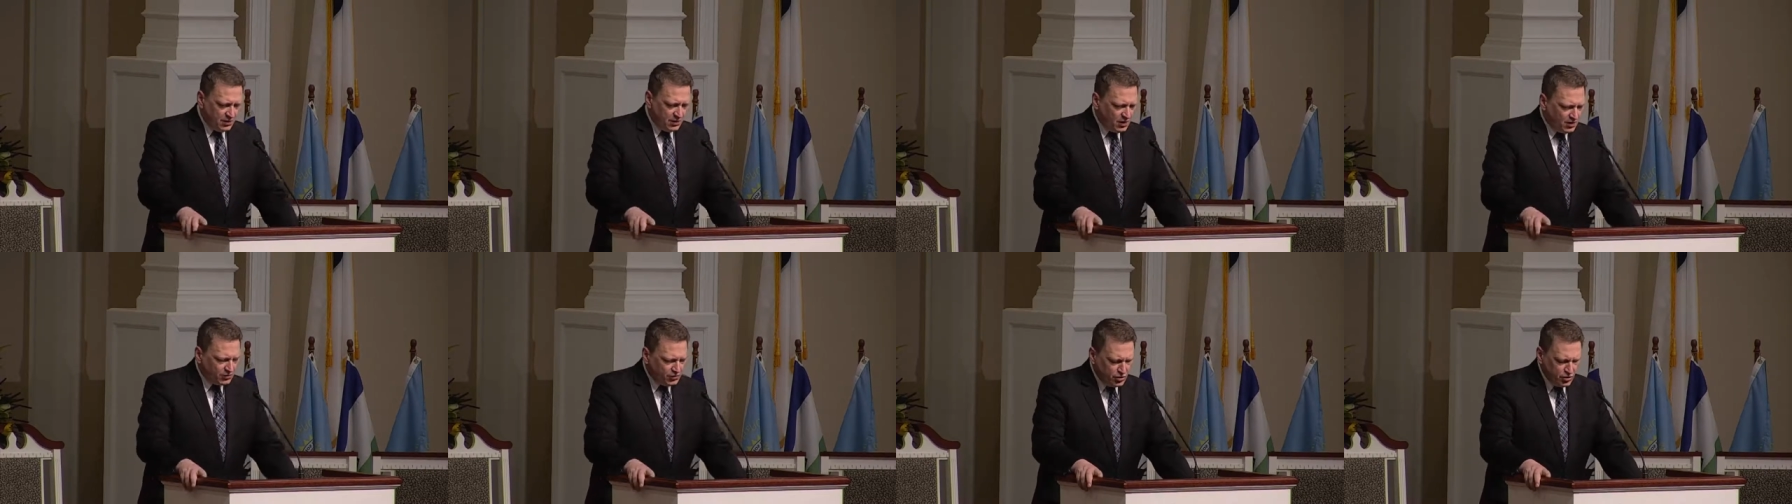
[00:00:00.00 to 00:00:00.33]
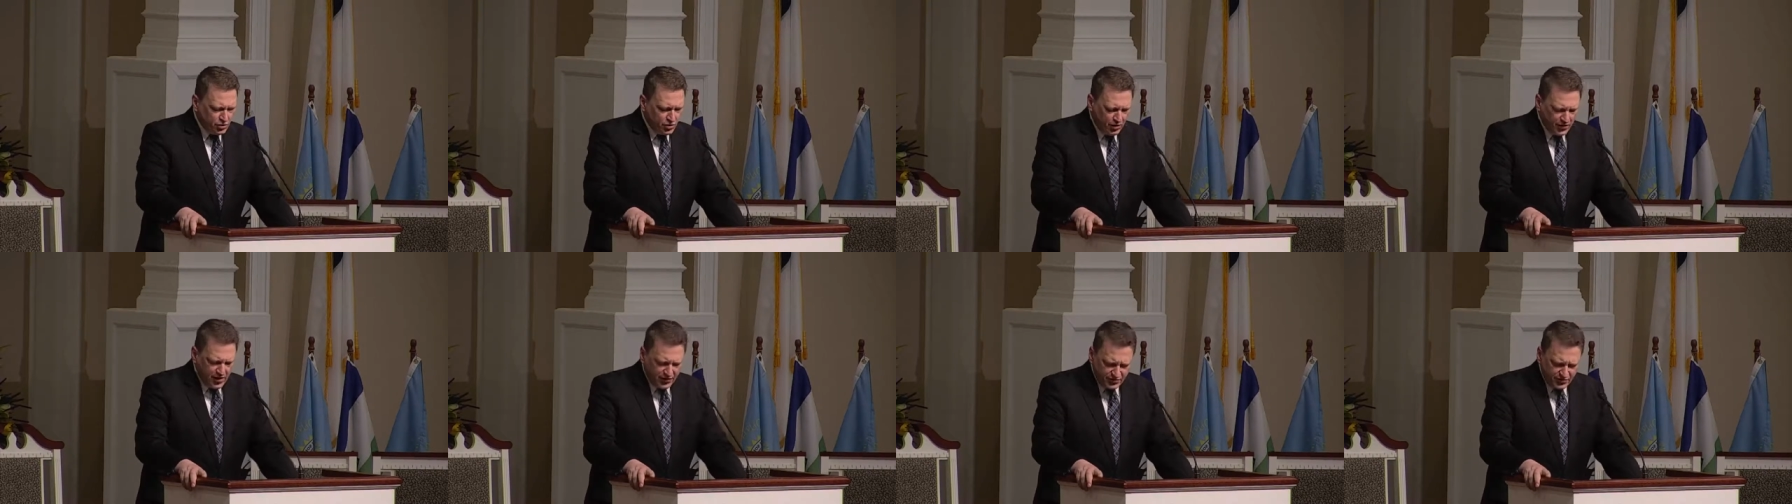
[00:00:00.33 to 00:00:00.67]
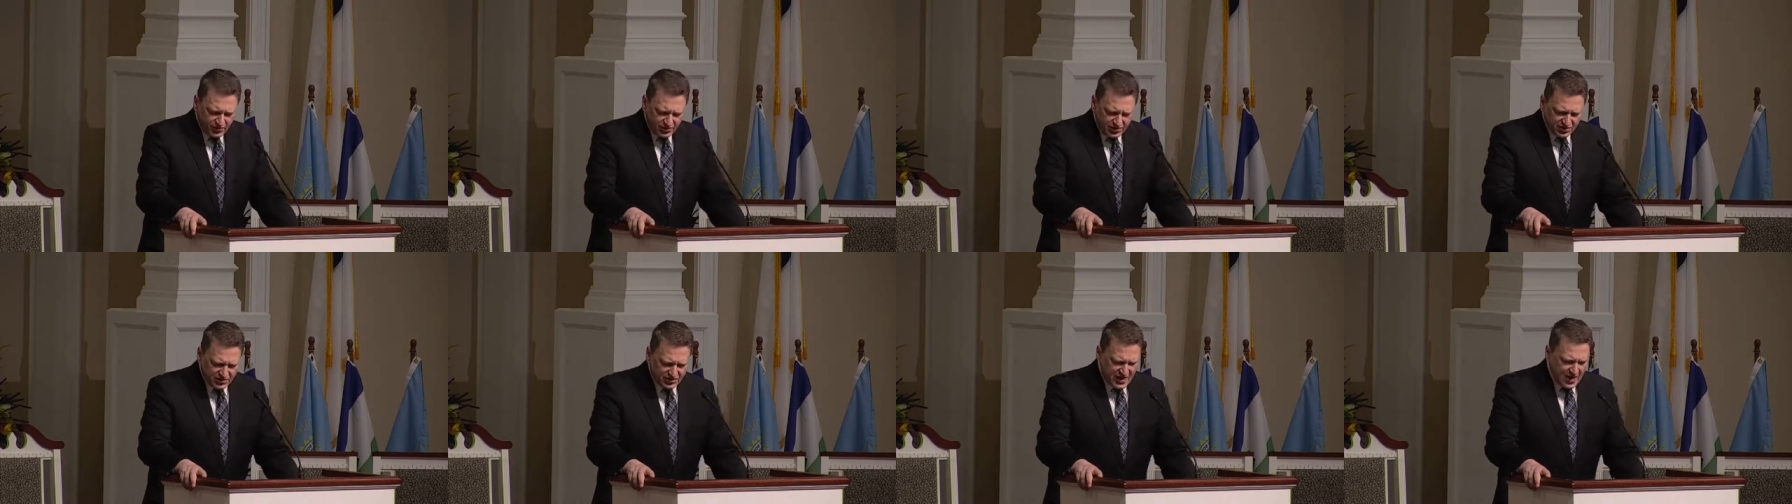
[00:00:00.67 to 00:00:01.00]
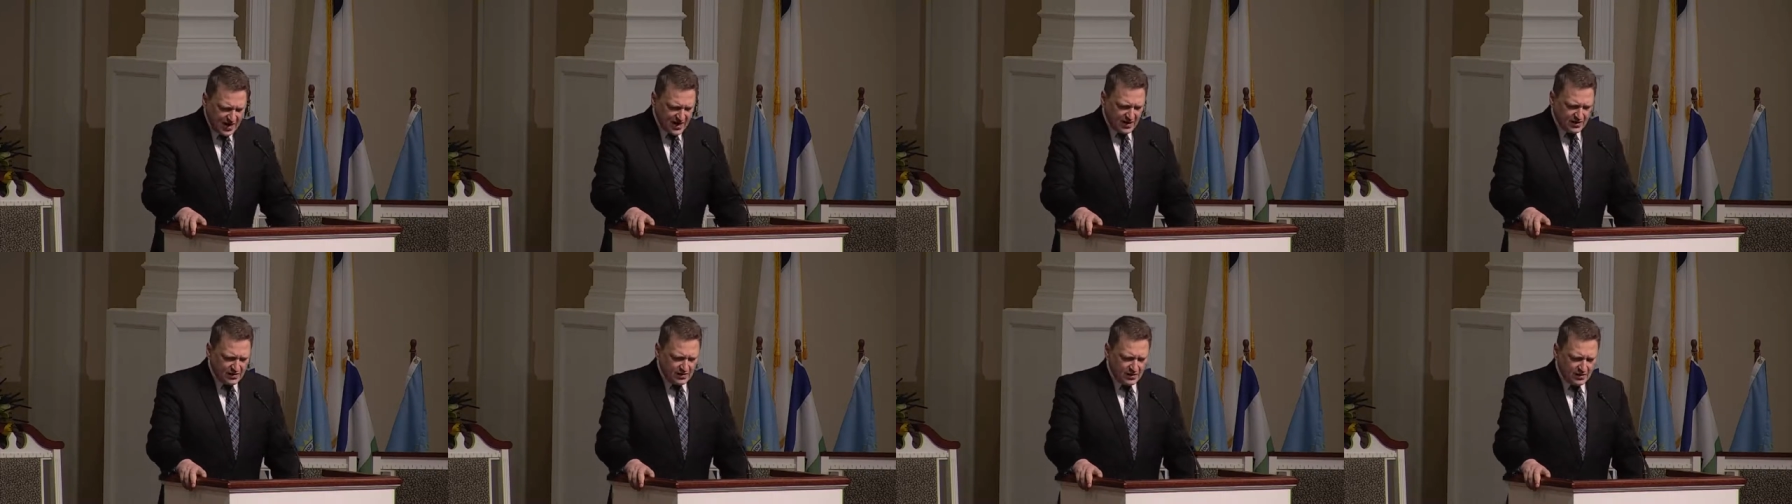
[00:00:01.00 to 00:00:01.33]
Well, you don't
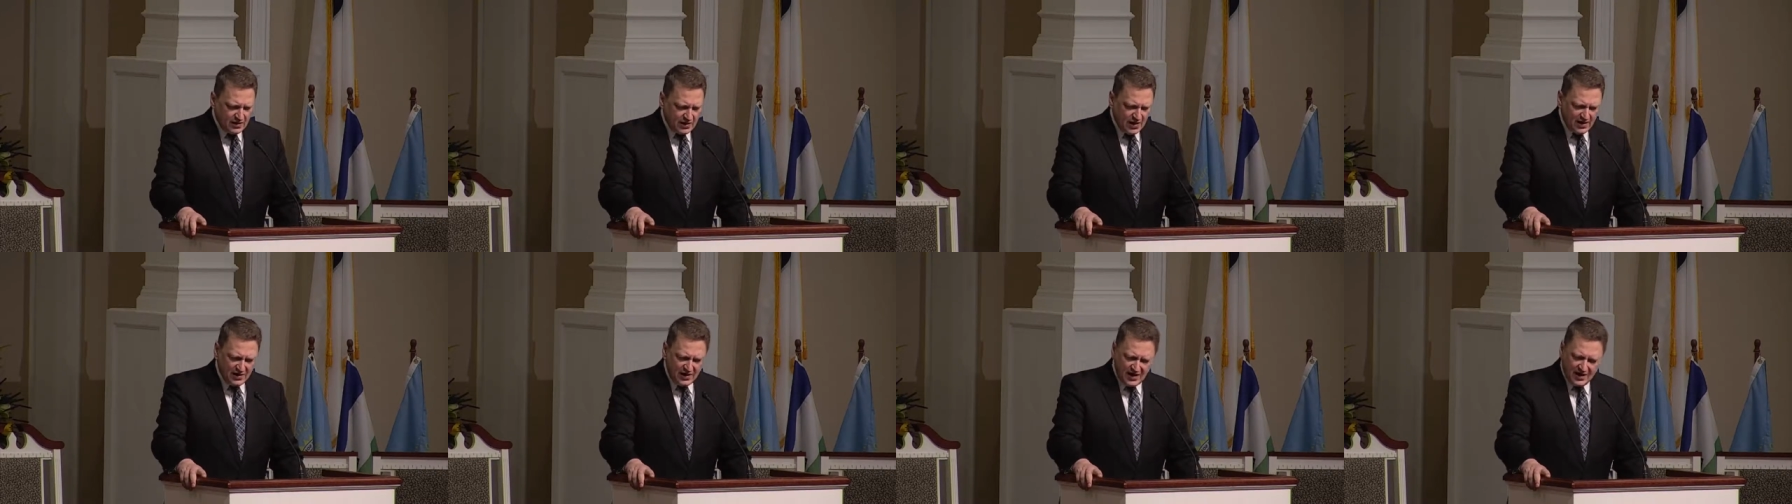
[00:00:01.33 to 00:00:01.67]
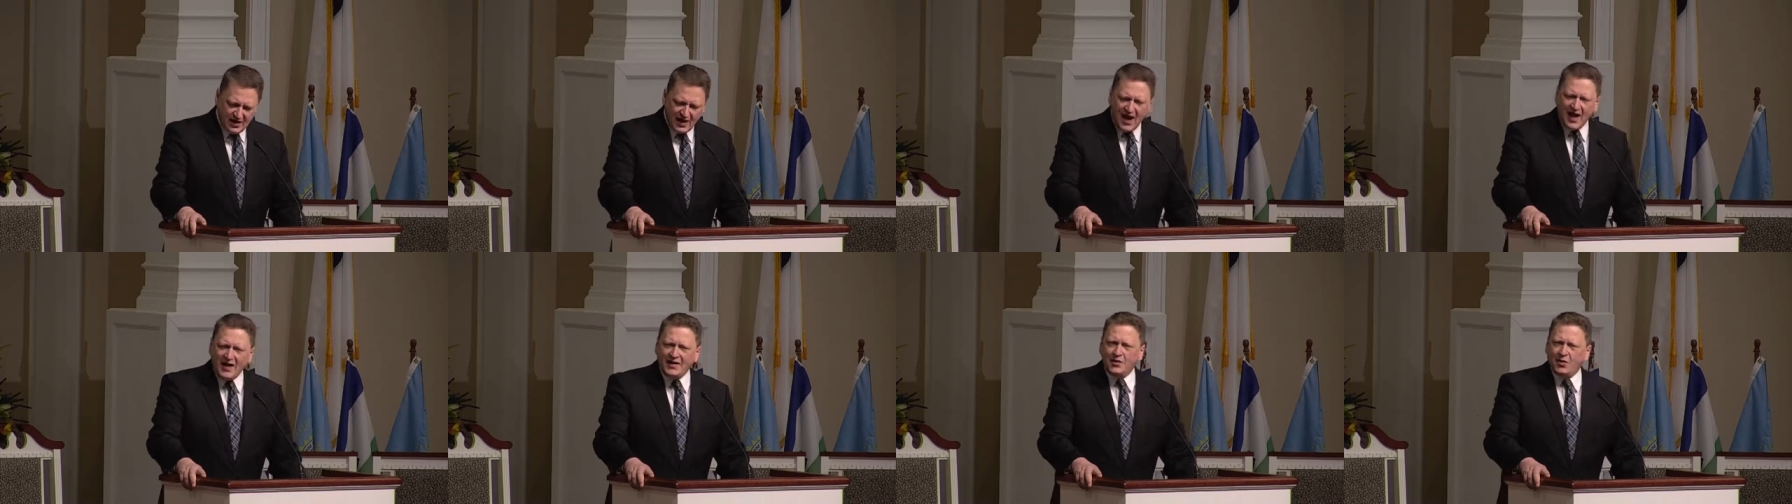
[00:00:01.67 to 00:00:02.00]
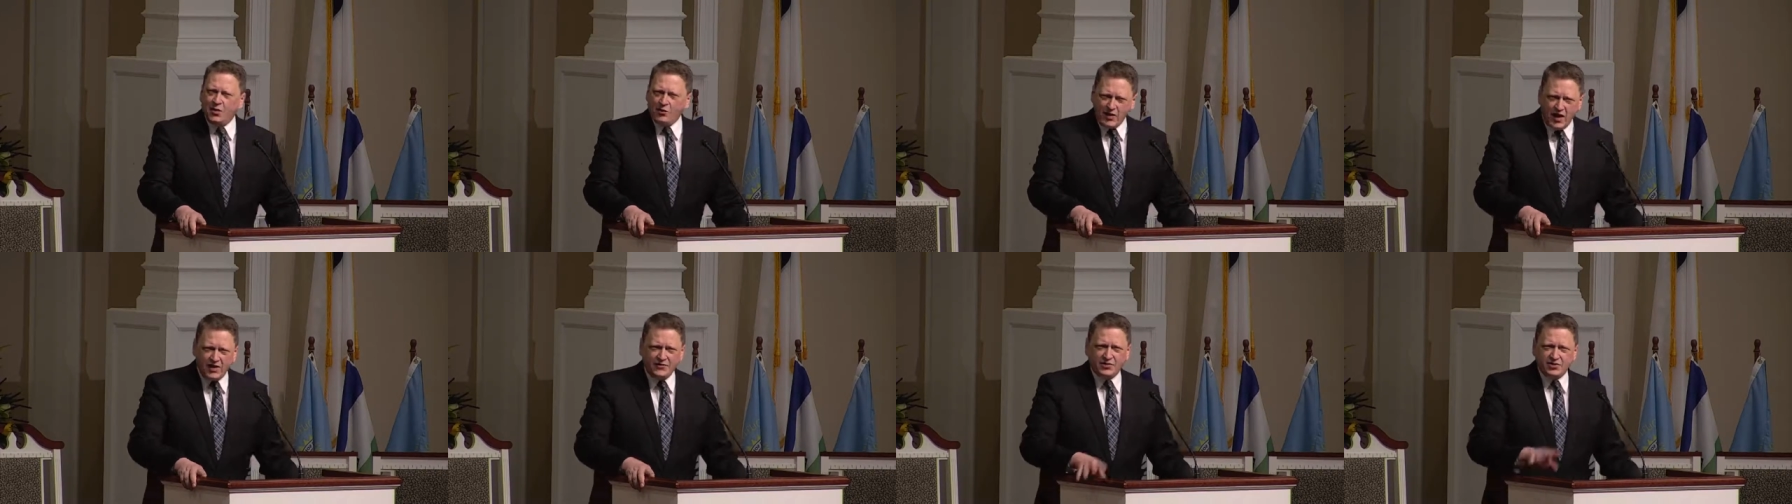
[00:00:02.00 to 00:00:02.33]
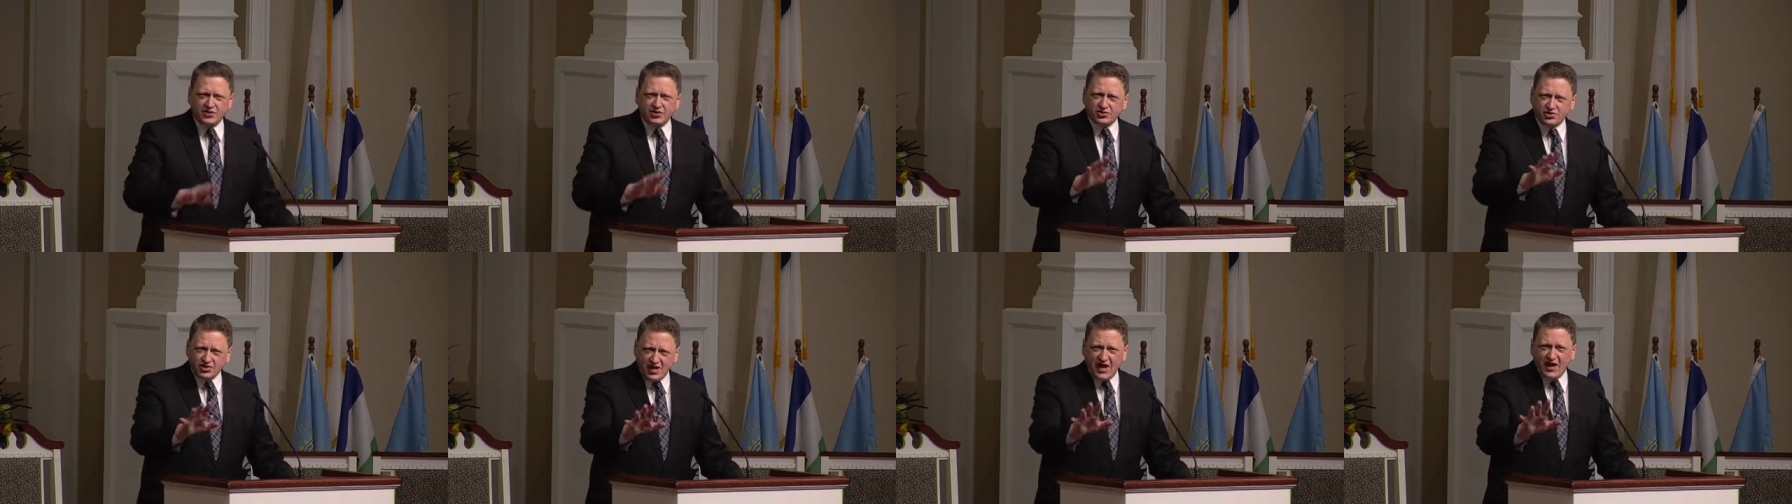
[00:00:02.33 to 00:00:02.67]
understand, and, and I don't
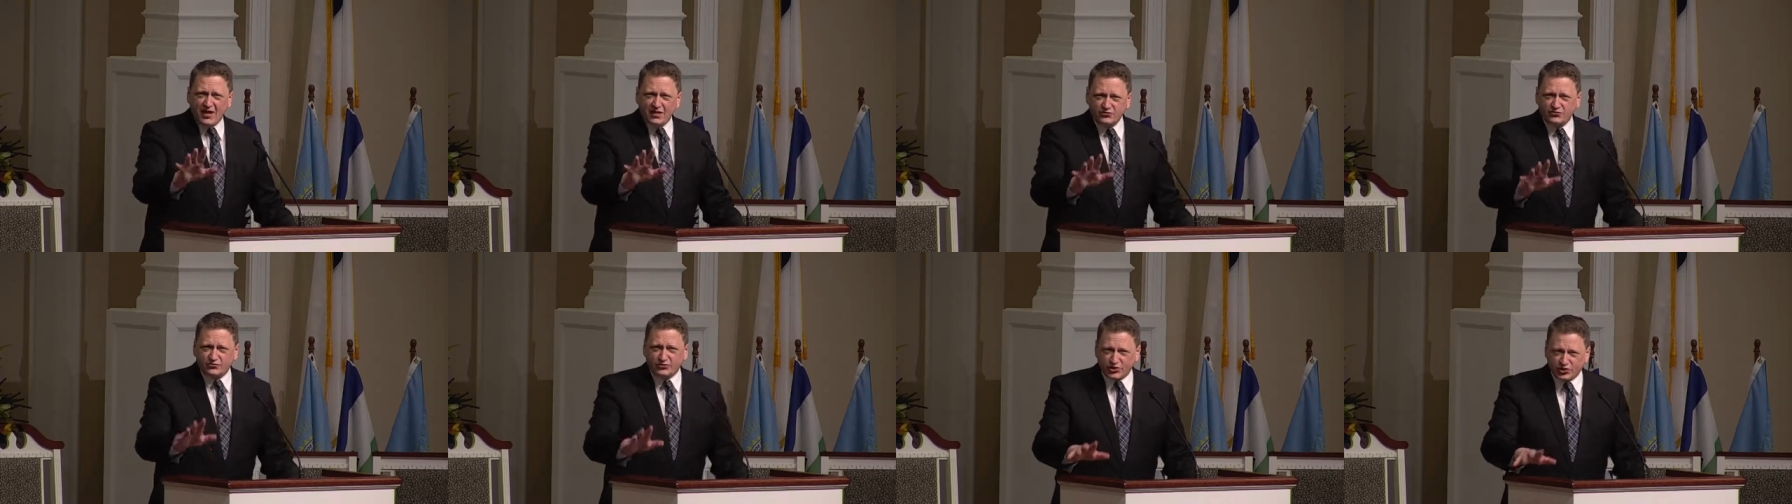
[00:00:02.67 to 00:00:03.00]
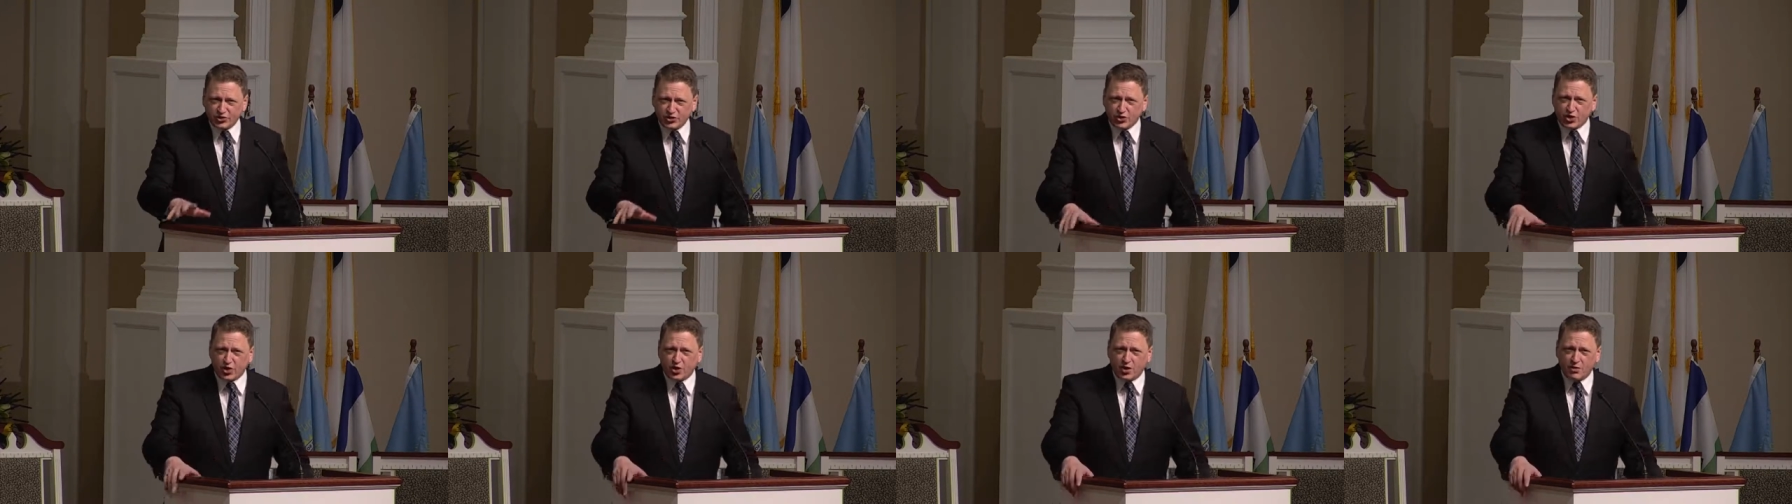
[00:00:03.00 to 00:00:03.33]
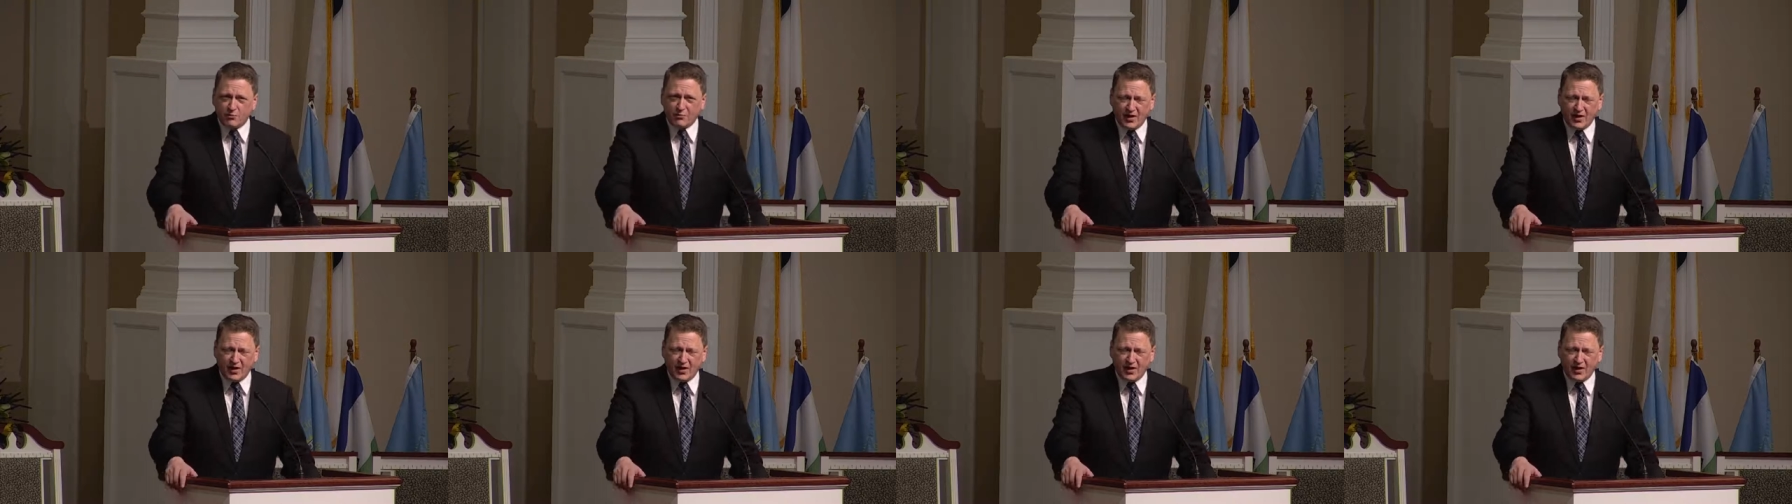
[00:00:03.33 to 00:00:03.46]
understand for sure,